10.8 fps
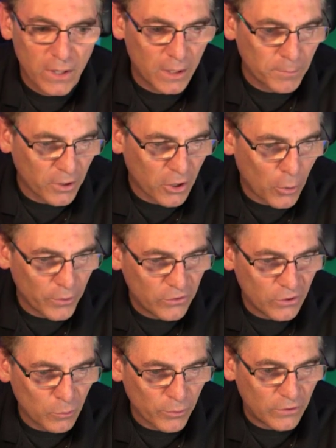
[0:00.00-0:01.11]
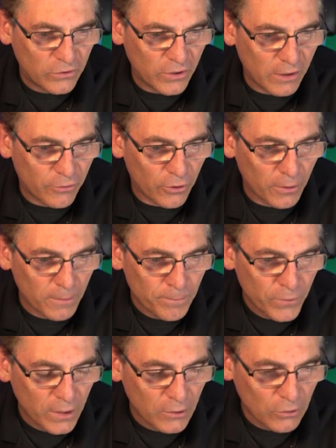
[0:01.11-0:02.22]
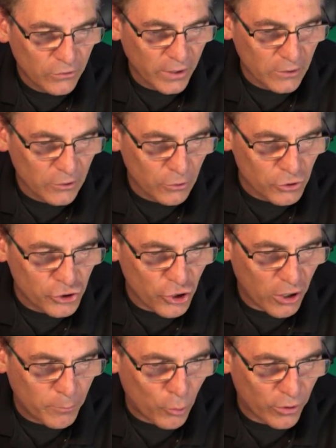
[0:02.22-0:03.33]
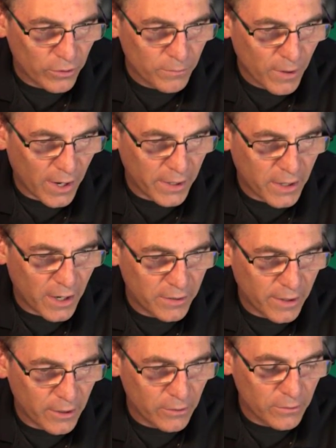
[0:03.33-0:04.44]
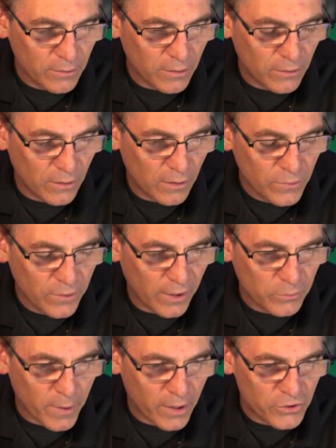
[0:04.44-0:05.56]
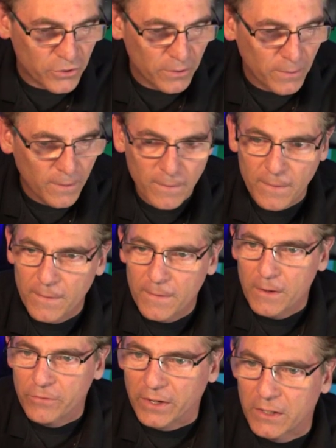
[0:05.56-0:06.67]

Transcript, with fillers: and I'm going to go into the receiver. It looks like a little chalkboard icon down in the task manager. If I